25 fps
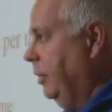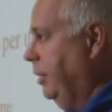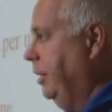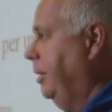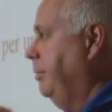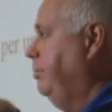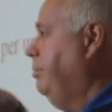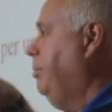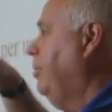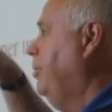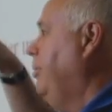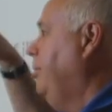on
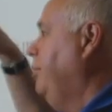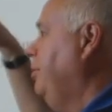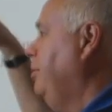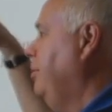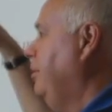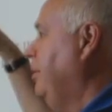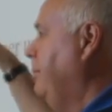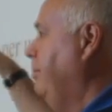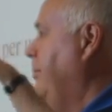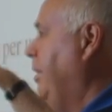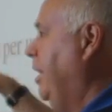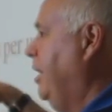a per
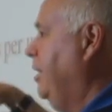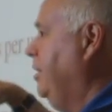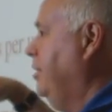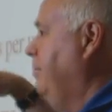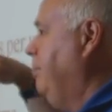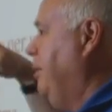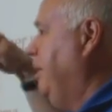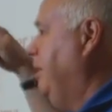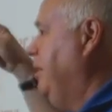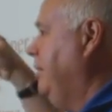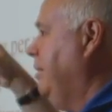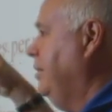unit
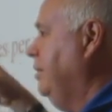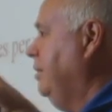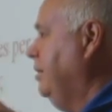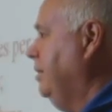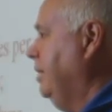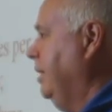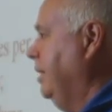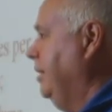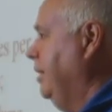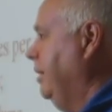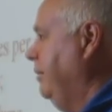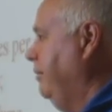mass
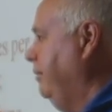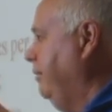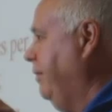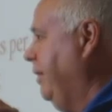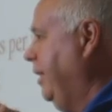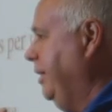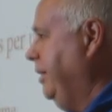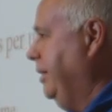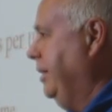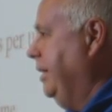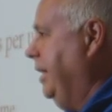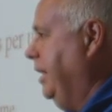basis, and then
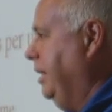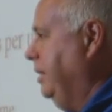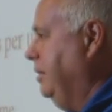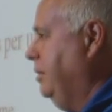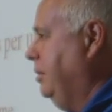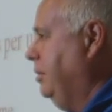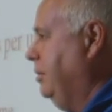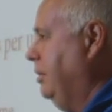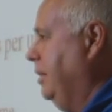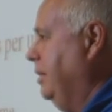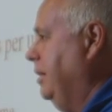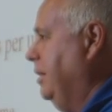find an
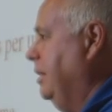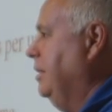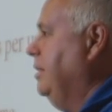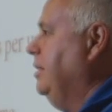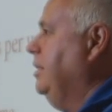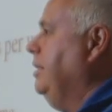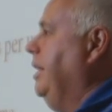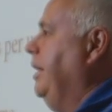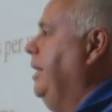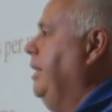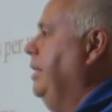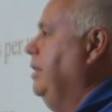answer, and then
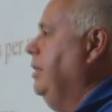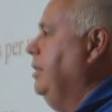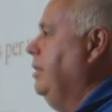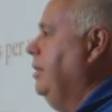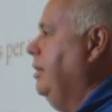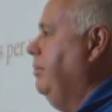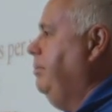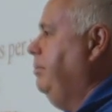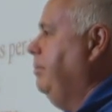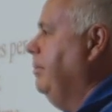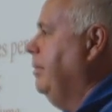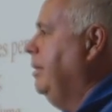scale it
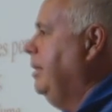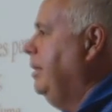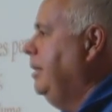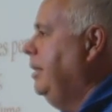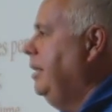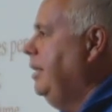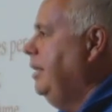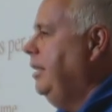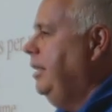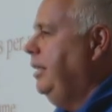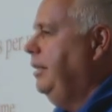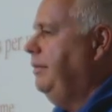up.
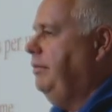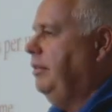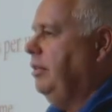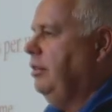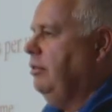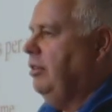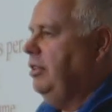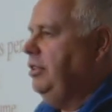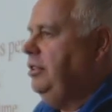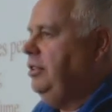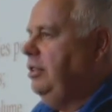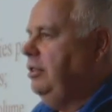If the
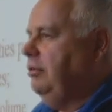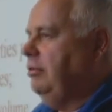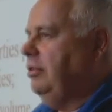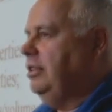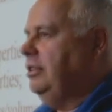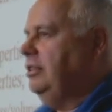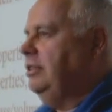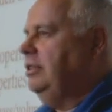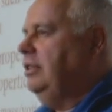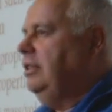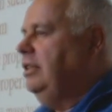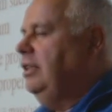question
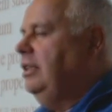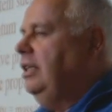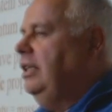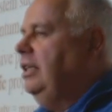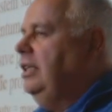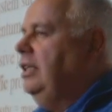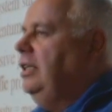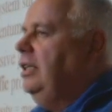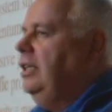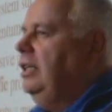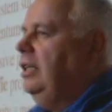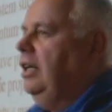was,
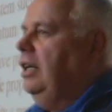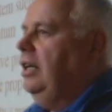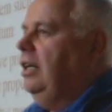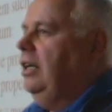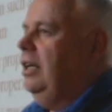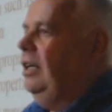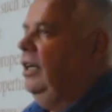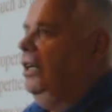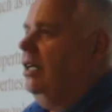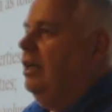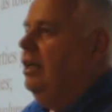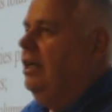
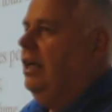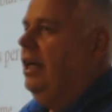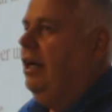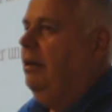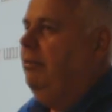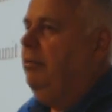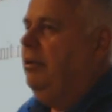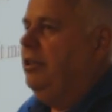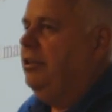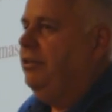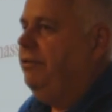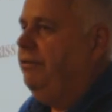
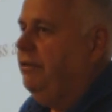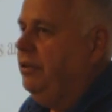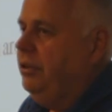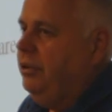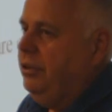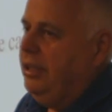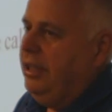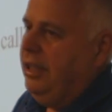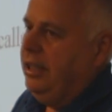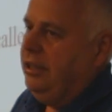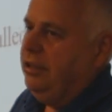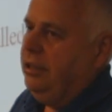how much
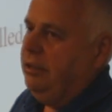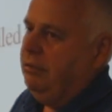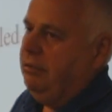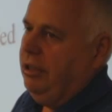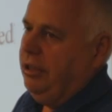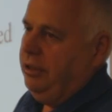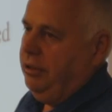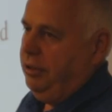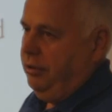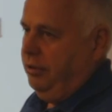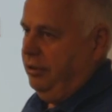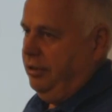fluid has to
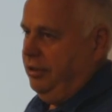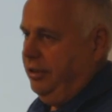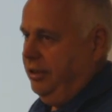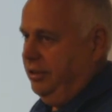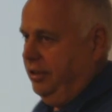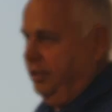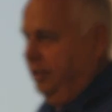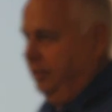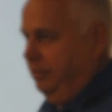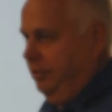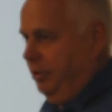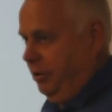run through a
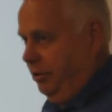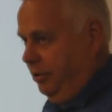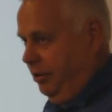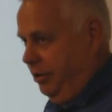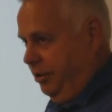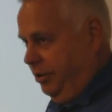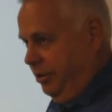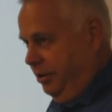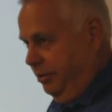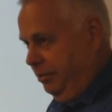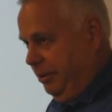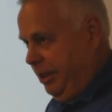system in
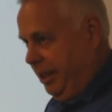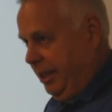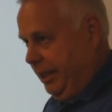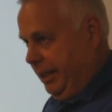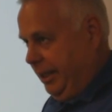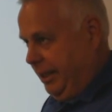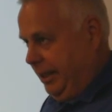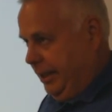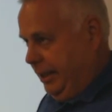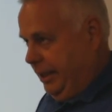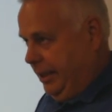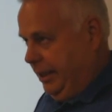order to make
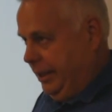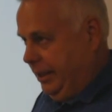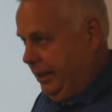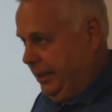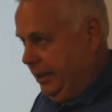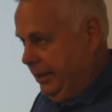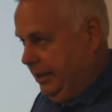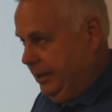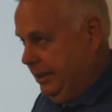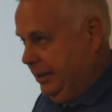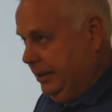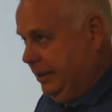
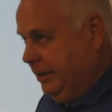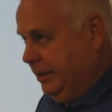a